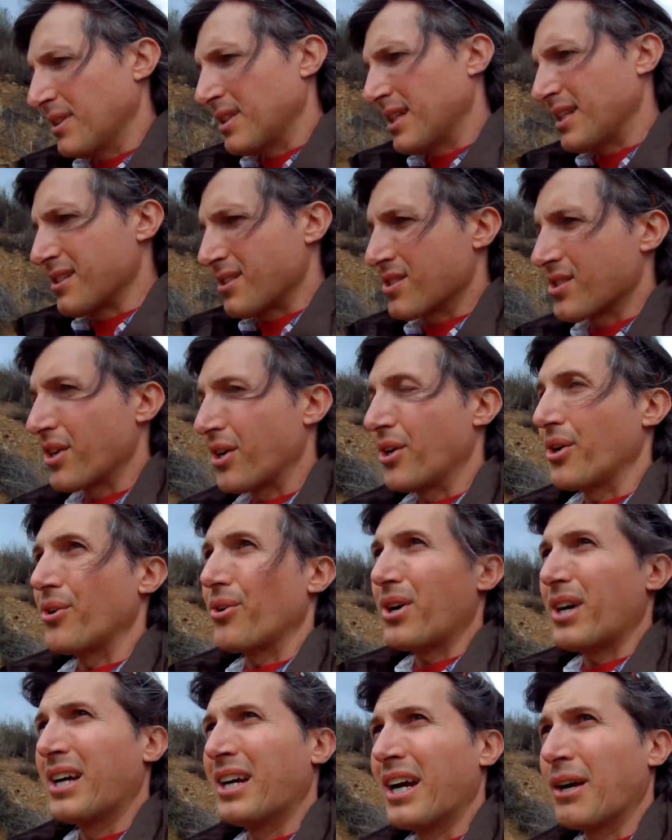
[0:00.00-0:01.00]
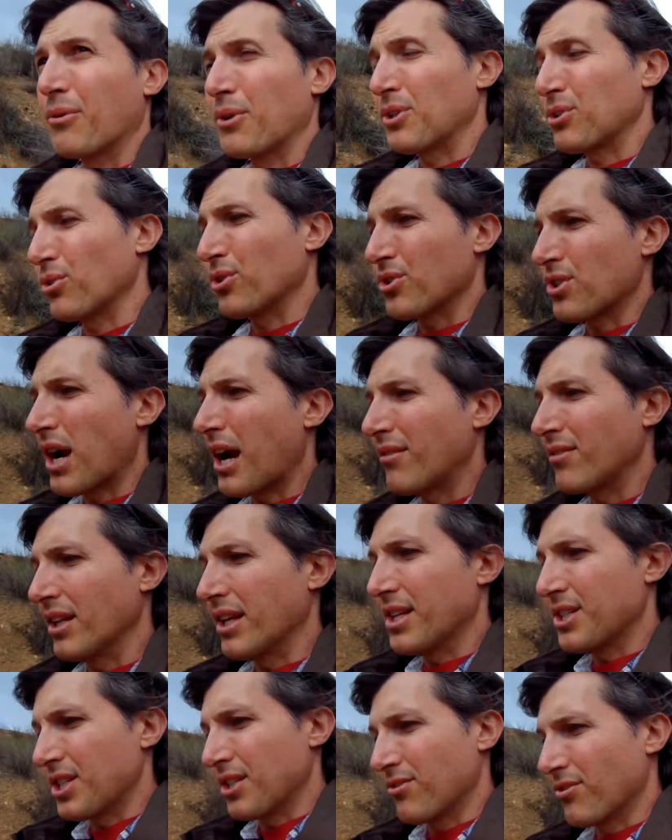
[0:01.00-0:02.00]
And so I went to a travel
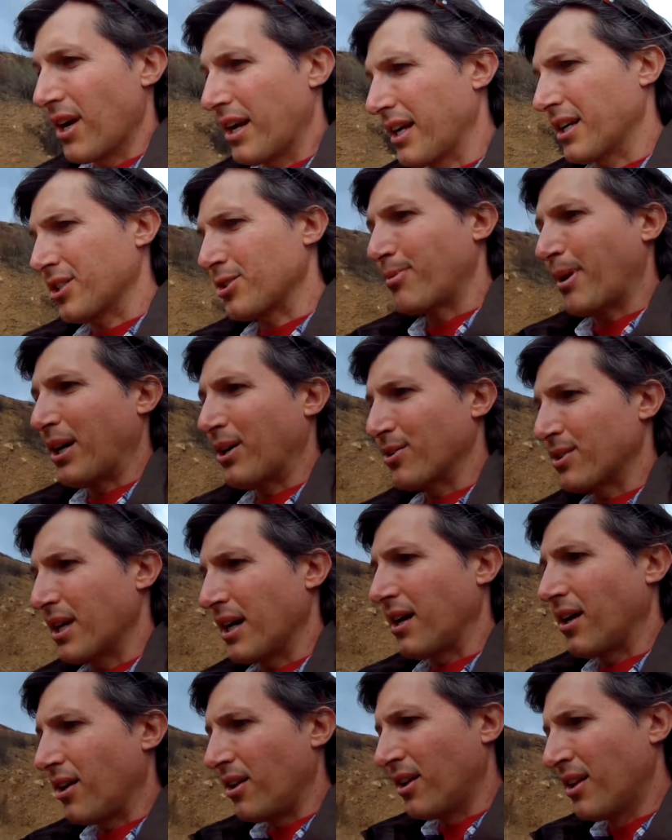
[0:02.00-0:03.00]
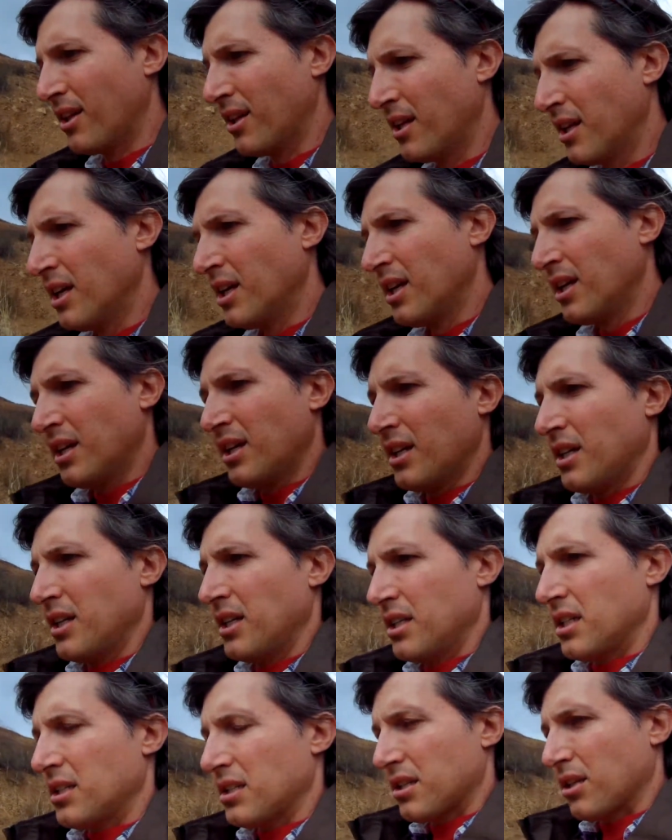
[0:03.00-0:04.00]
agent right next to my hotel
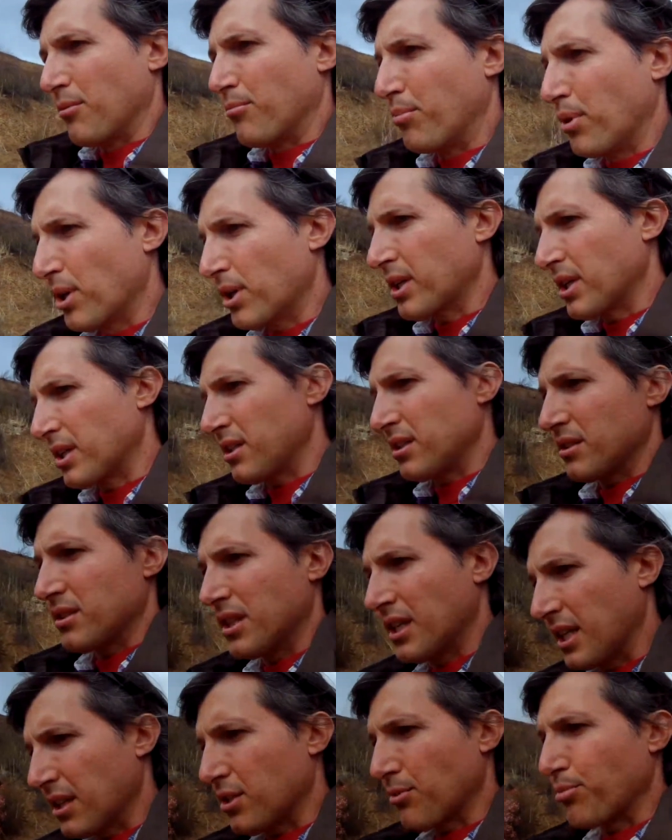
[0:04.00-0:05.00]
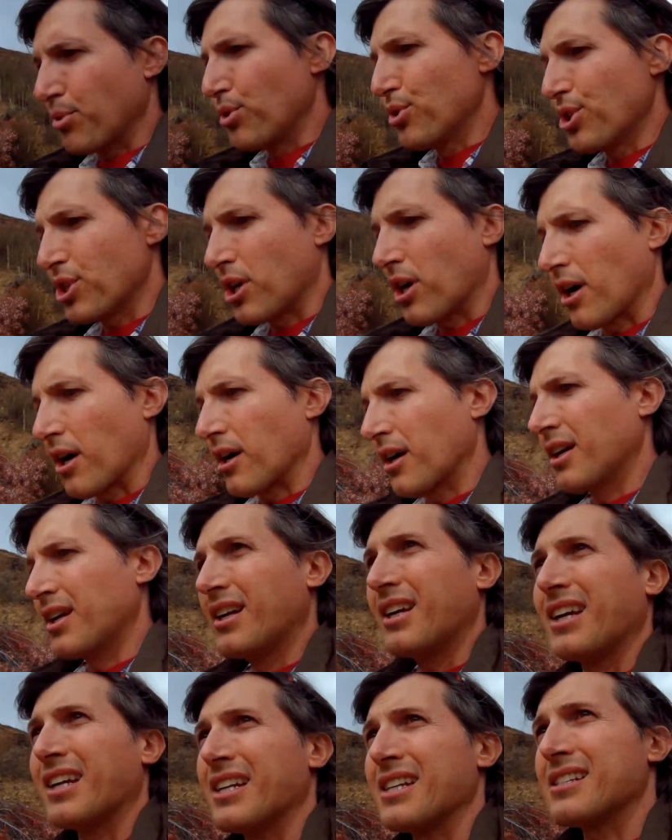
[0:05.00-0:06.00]
to get to Pushkar,
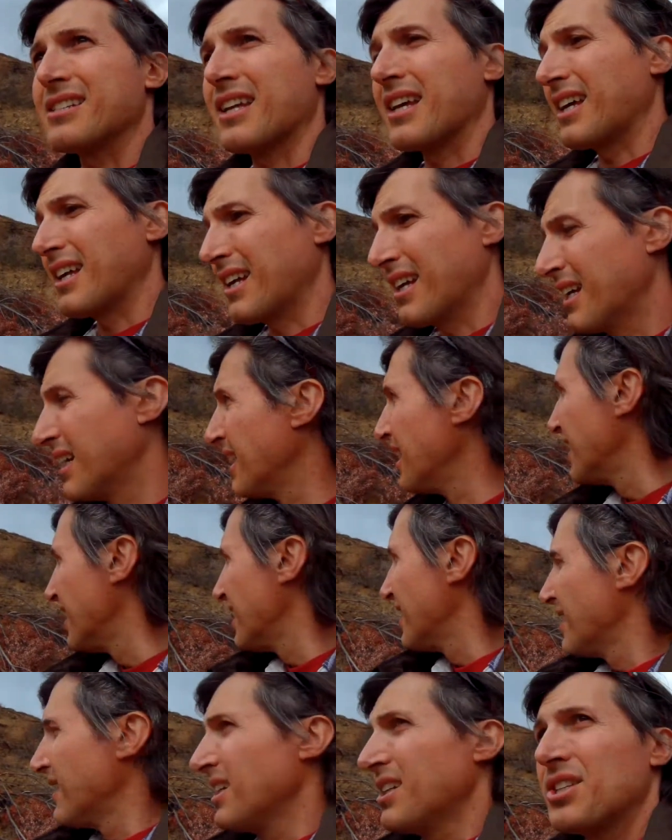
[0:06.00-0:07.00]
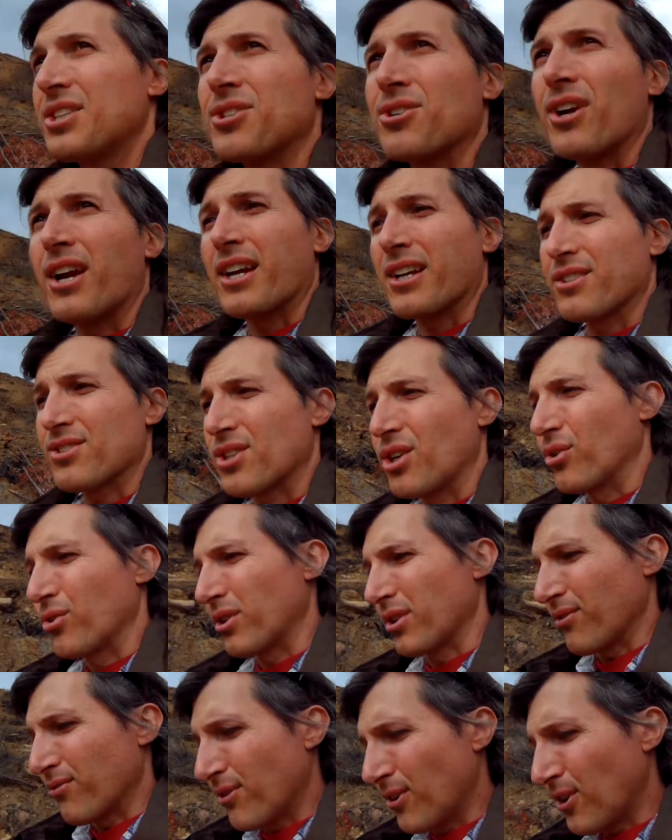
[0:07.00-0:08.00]
and he said, train is
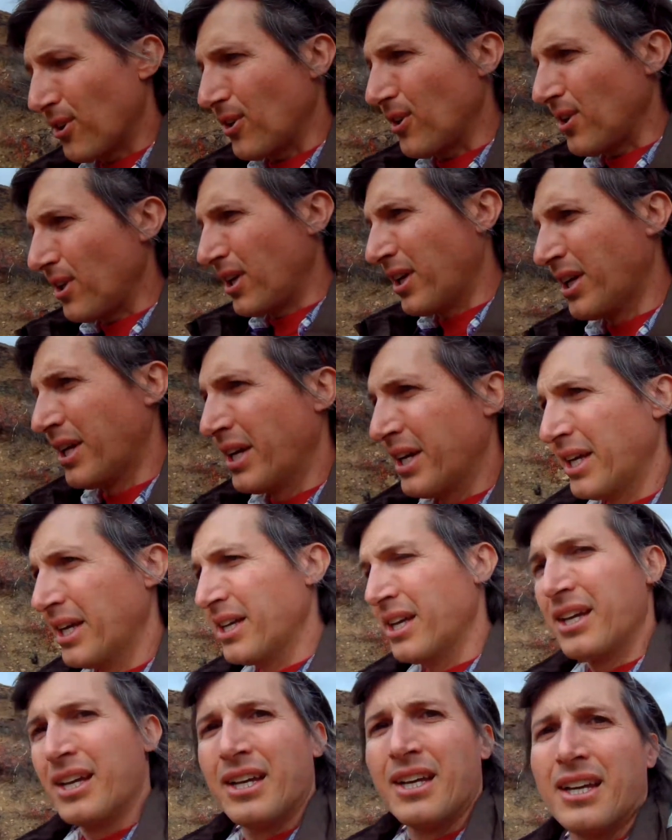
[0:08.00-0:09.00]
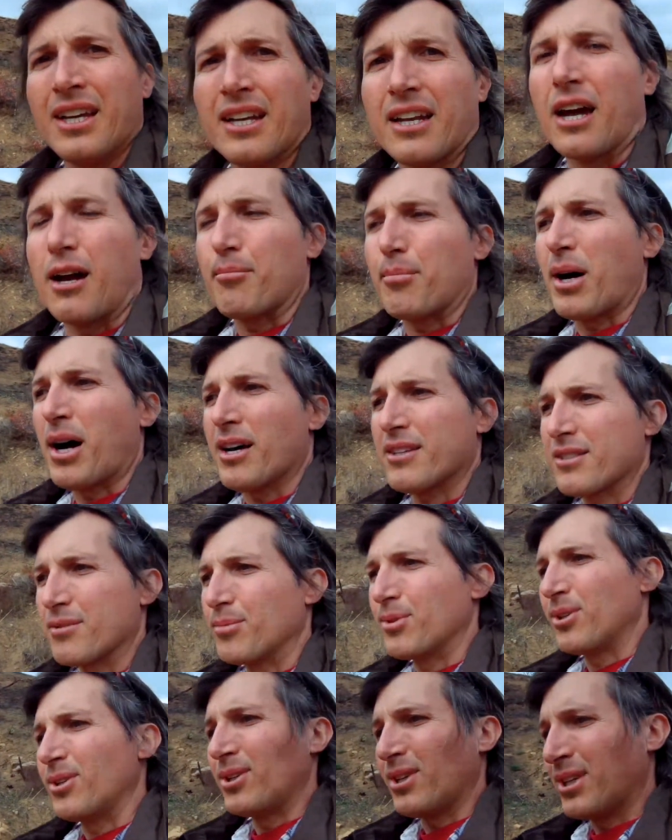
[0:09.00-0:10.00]
totally full, not
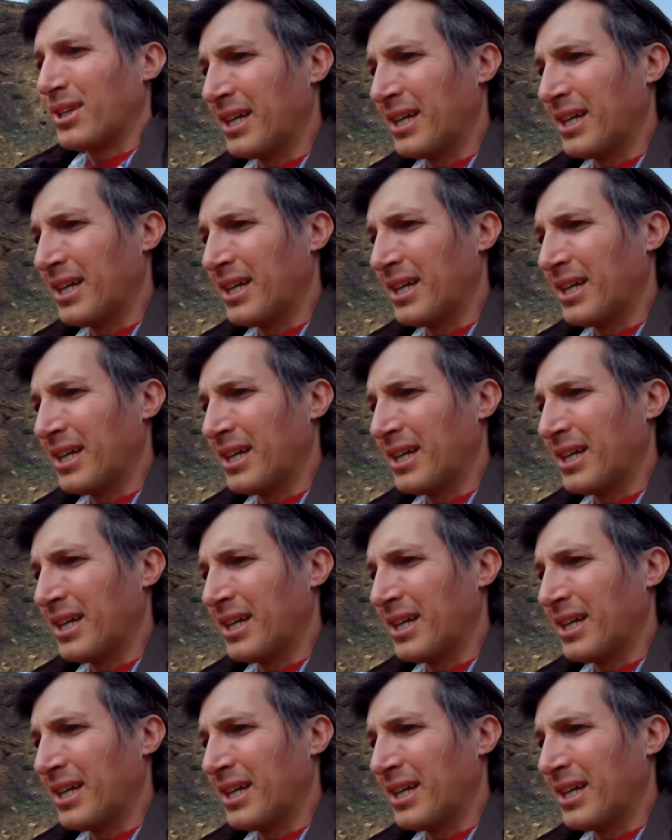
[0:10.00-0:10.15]
possible,